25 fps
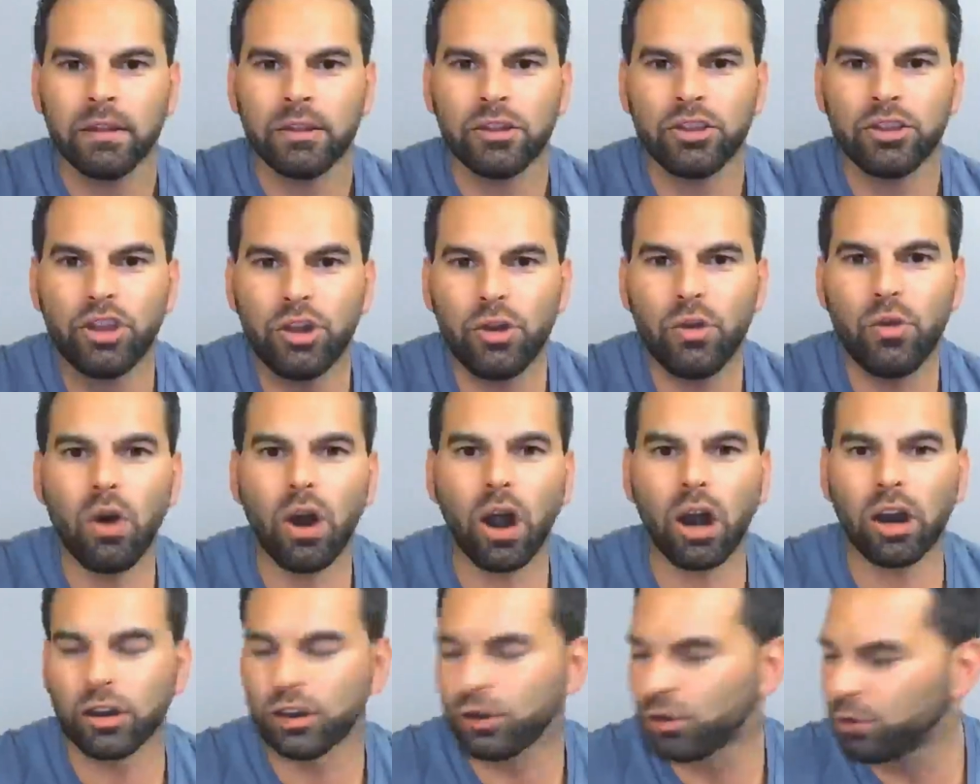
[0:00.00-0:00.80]
You
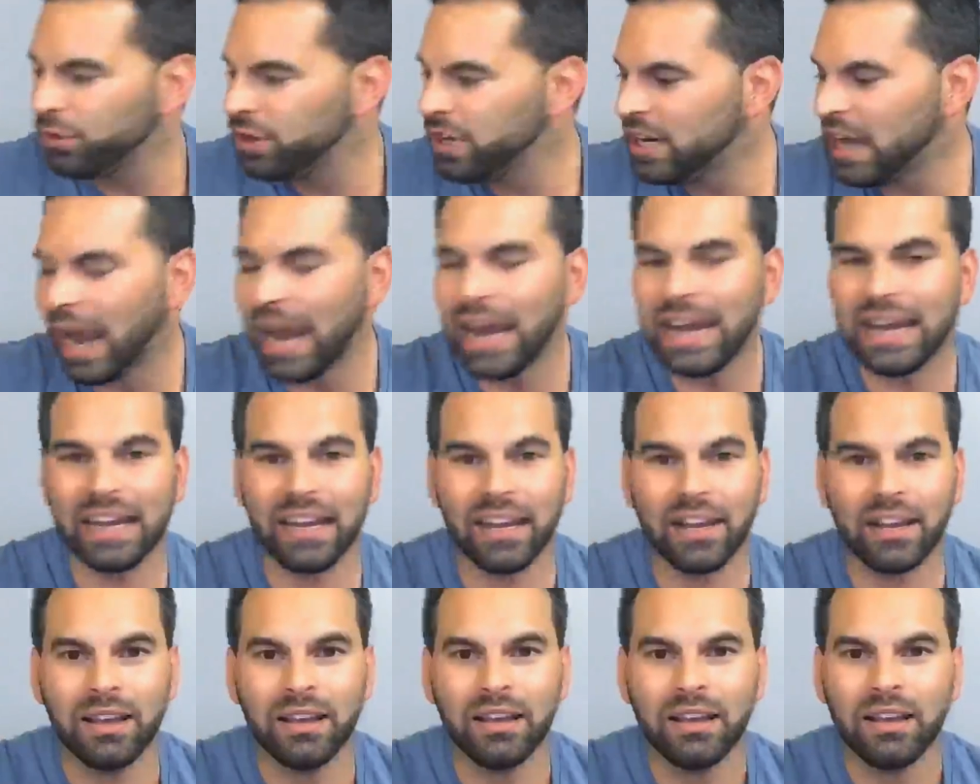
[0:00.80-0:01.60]
are
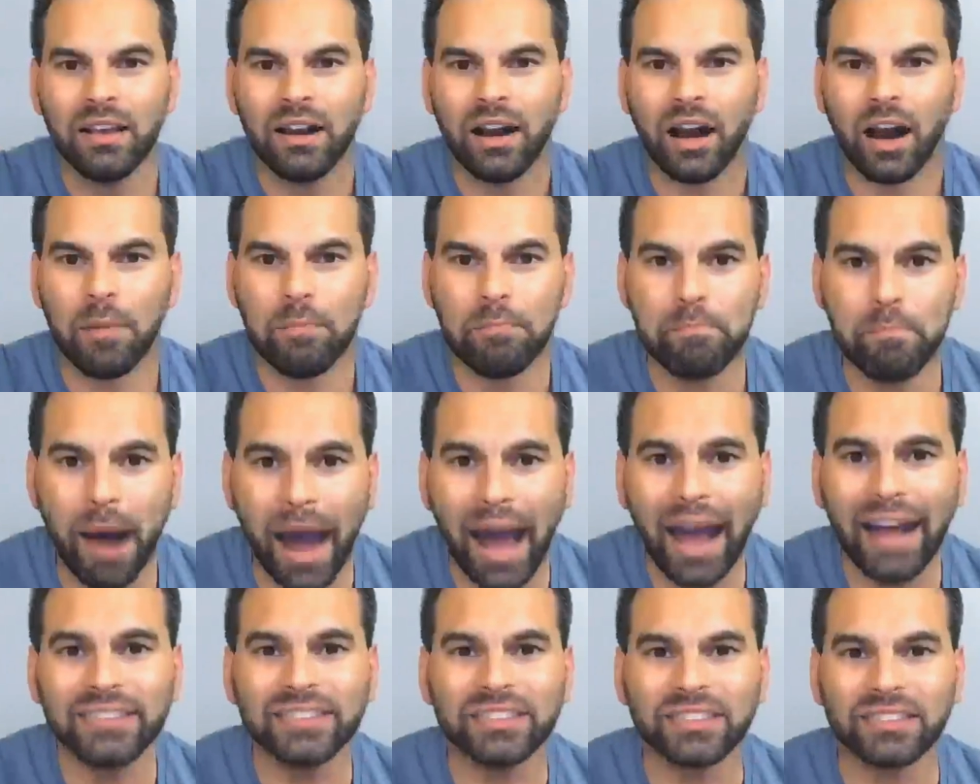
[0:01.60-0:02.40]
creating a
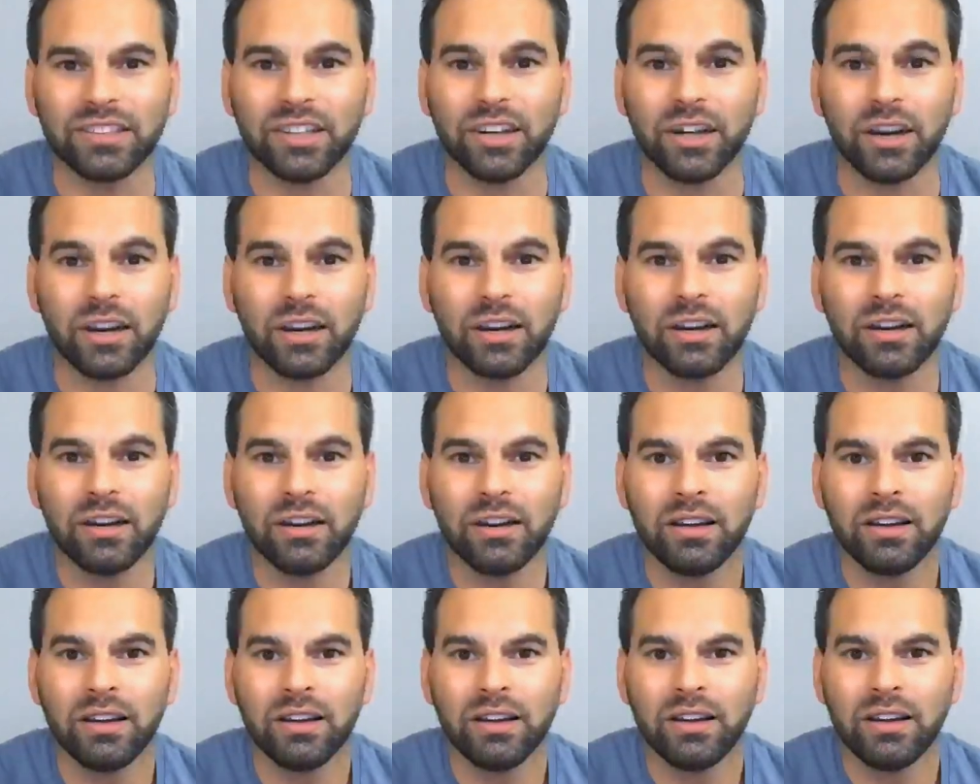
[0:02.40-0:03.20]
monster,
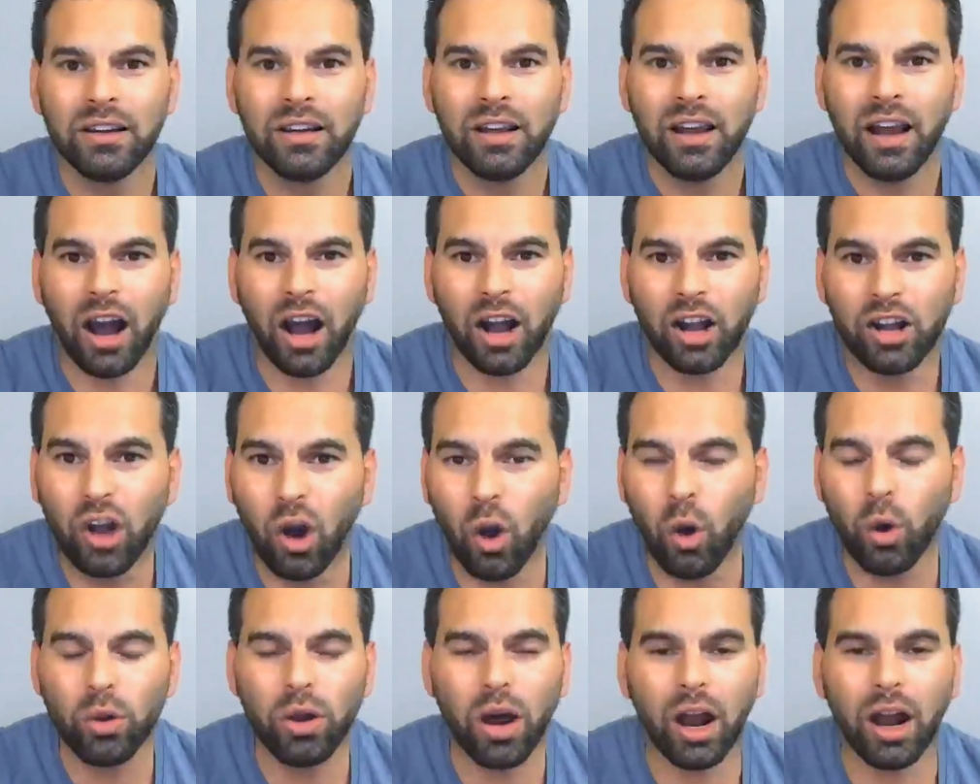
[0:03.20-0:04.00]
a
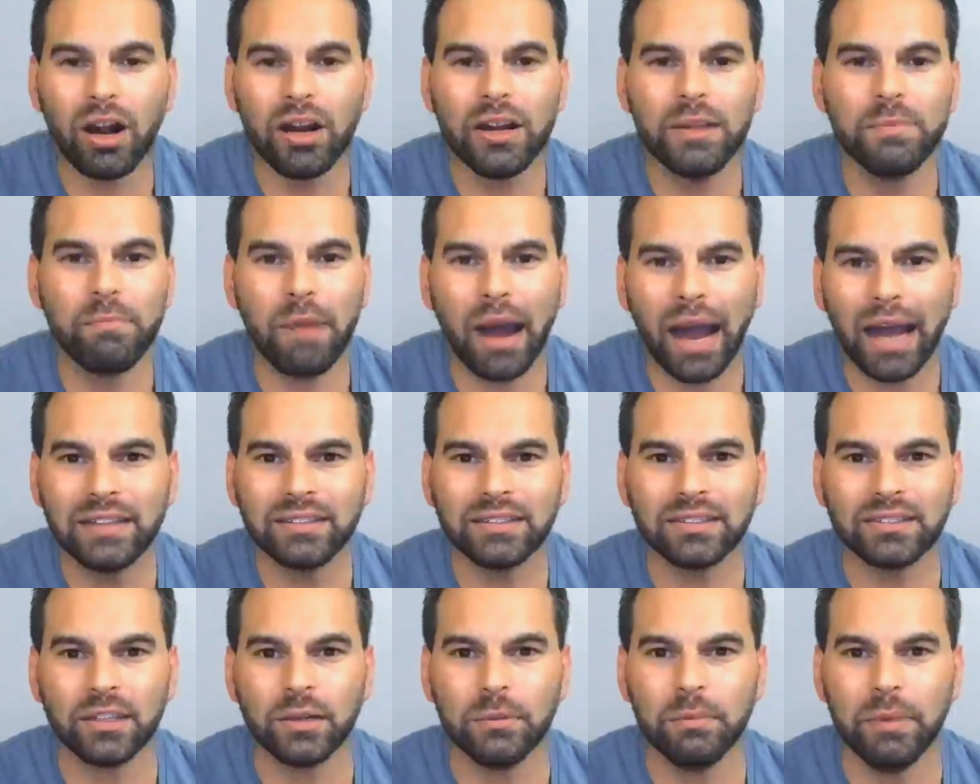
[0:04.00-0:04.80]
cold-hearted
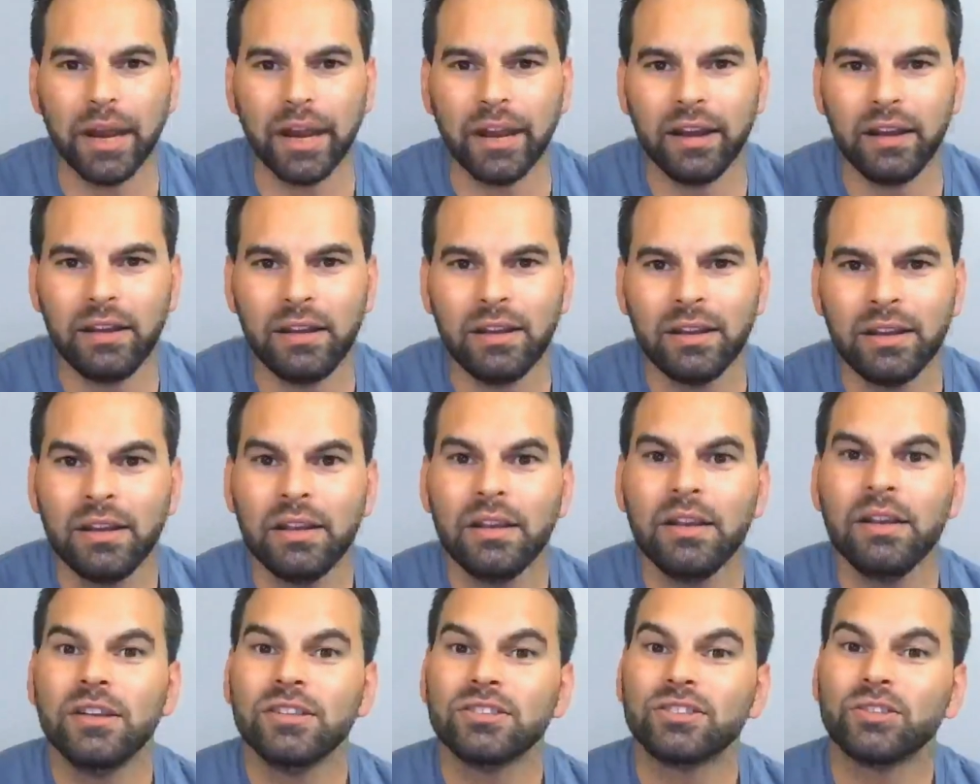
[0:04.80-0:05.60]
monster, man.
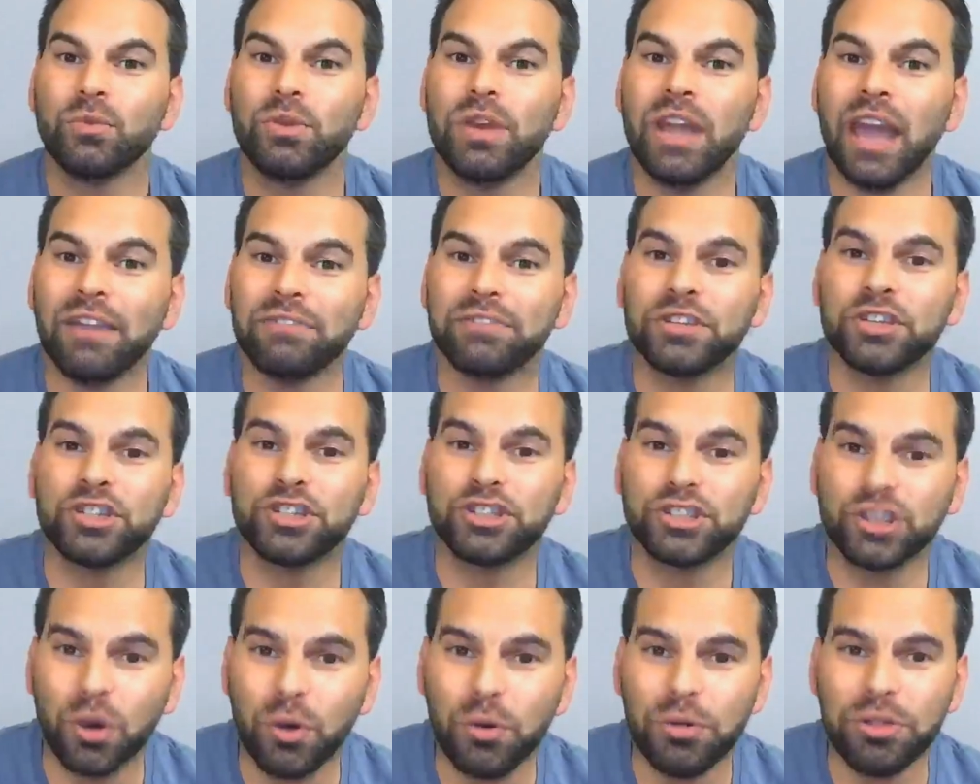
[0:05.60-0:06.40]
So we have to
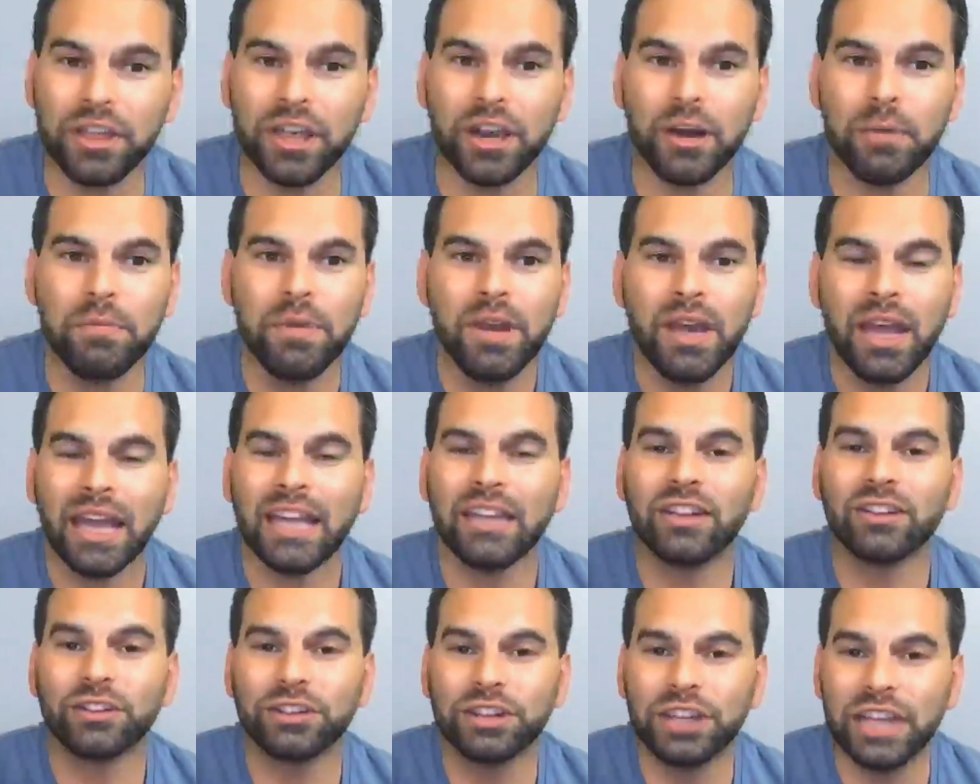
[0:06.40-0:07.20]
show them
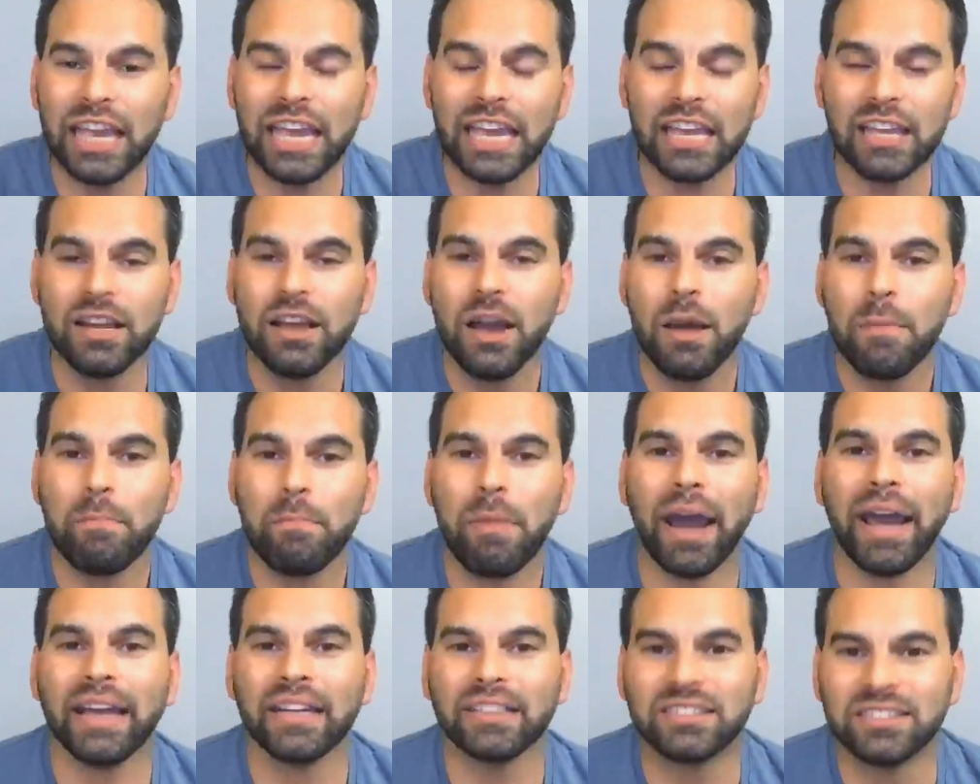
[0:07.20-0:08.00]
and lead
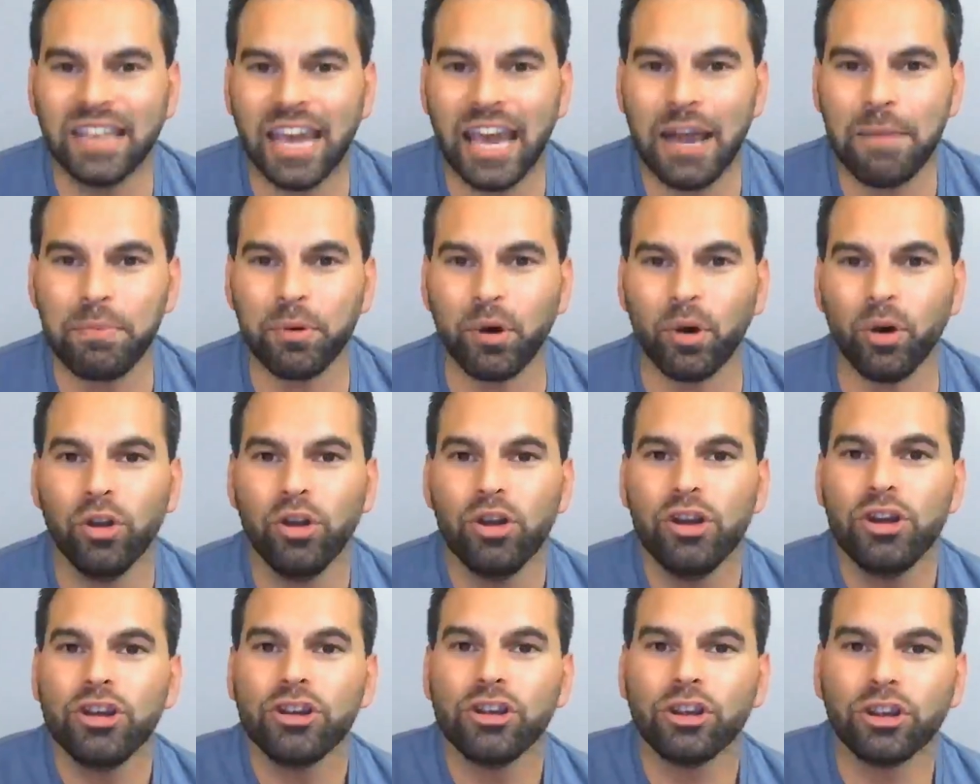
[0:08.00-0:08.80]
by
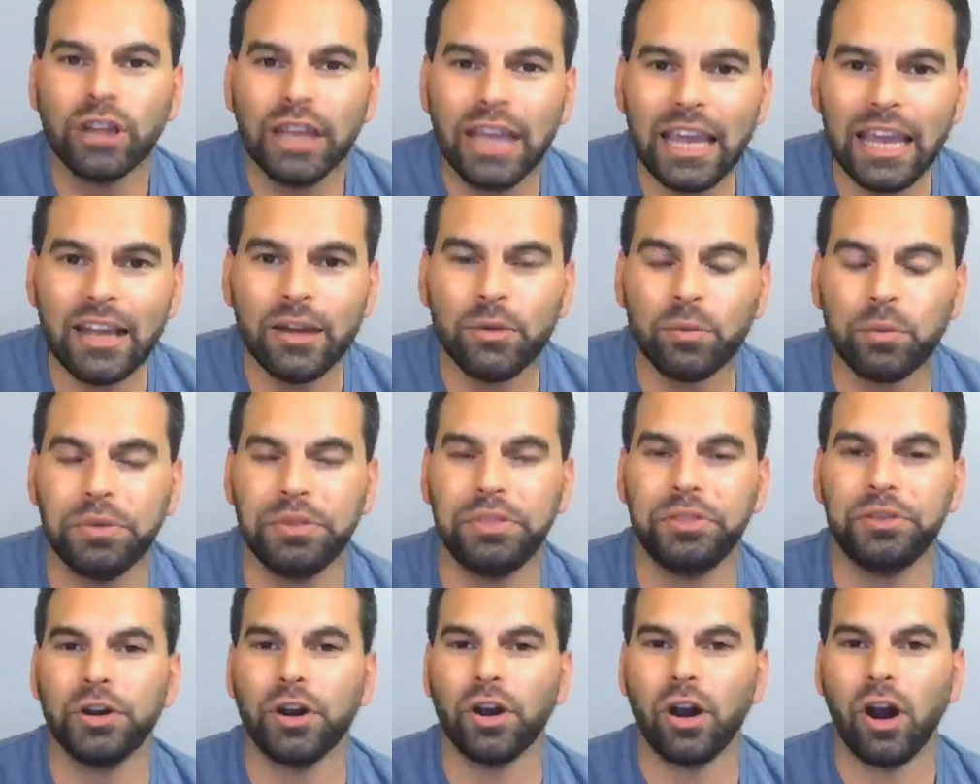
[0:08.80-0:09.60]
example. Lead
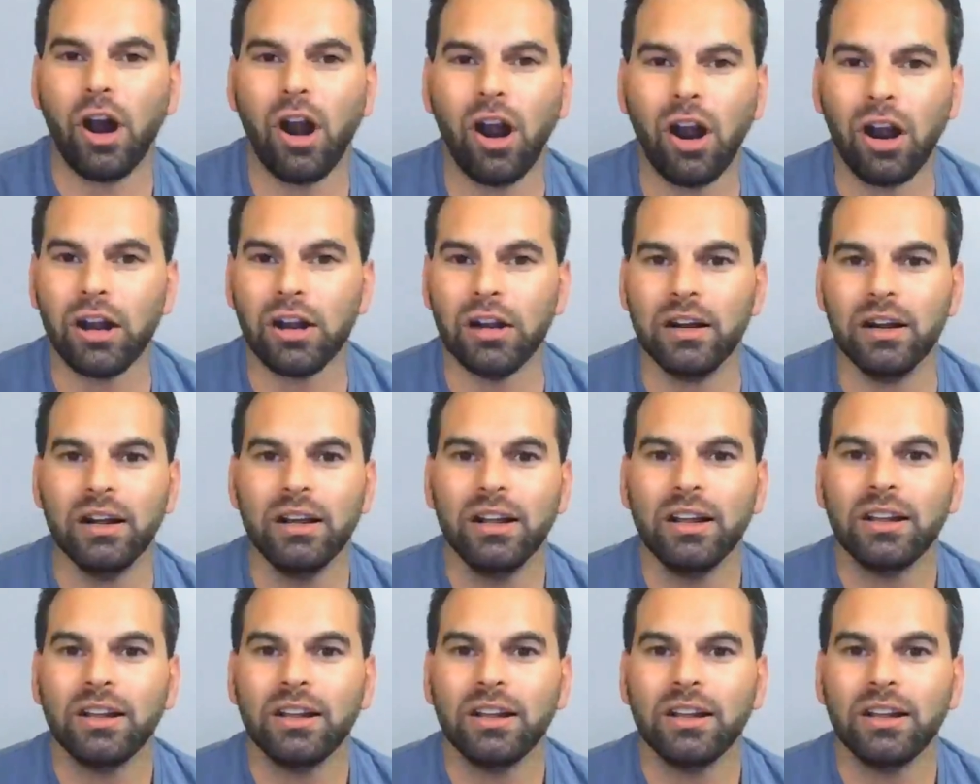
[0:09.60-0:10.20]
with your heart.